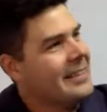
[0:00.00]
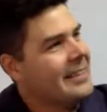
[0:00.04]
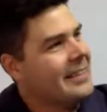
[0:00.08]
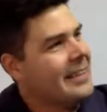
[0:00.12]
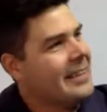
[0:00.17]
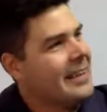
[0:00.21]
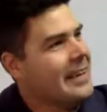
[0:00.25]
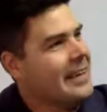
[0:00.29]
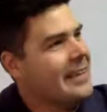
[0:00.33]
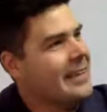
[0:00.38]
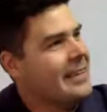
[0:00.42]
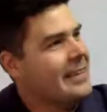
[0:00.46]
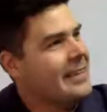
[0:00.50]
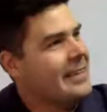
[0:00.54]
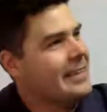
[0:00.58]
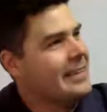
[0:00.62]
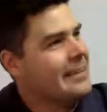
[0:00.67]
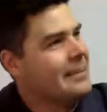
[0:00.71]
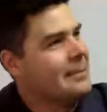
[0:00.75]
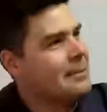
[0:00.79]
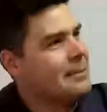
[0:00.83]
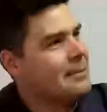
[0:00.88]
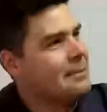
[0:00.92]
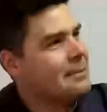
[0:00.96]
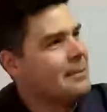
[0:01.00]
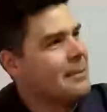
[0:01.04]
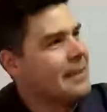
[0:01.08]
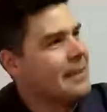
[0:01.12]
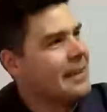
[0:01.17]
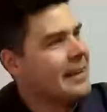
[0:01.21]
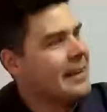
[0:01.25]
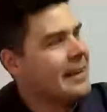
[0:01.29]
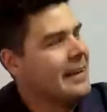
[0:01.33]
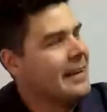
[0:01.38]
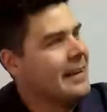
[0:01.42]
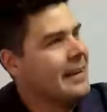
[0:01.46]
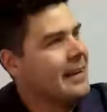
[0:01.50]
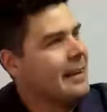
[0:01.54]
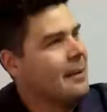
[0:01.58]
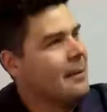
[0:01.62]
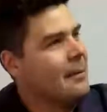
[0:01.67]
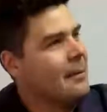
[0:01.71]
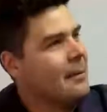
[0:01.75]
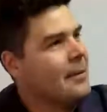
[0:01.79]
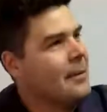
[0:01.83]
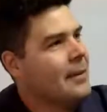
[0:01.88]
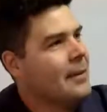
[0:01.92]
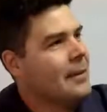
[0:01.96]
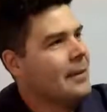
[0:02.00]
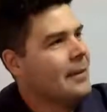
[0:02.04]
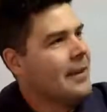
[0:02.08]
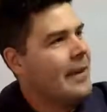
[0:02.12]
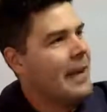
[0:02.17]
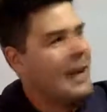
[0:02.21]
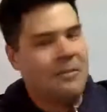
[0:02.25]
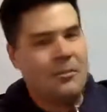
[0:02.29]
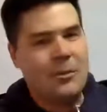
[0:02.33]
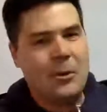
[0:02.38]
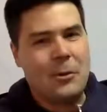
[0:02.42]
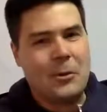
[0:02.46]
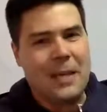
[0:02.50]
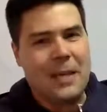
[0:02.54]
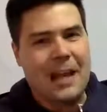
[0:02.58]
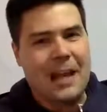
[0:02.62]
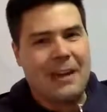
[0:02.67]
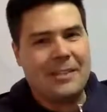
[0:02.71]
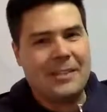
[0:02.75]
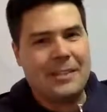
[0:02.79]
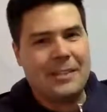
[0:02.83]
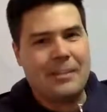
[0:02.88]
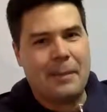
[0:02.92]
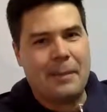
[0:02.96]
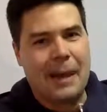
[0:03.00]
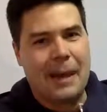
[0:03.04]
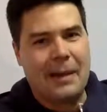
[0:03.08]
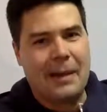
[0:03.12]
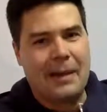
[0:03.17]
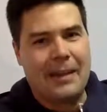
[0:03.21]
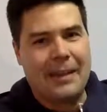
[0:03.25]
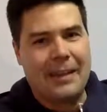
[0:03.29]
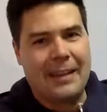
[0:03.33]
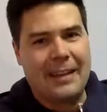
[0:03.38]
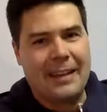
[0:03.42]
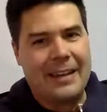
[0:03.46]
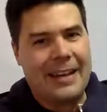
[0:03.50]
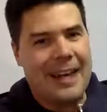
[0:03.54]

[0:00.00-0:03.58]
atheism, and they have no doubts about it.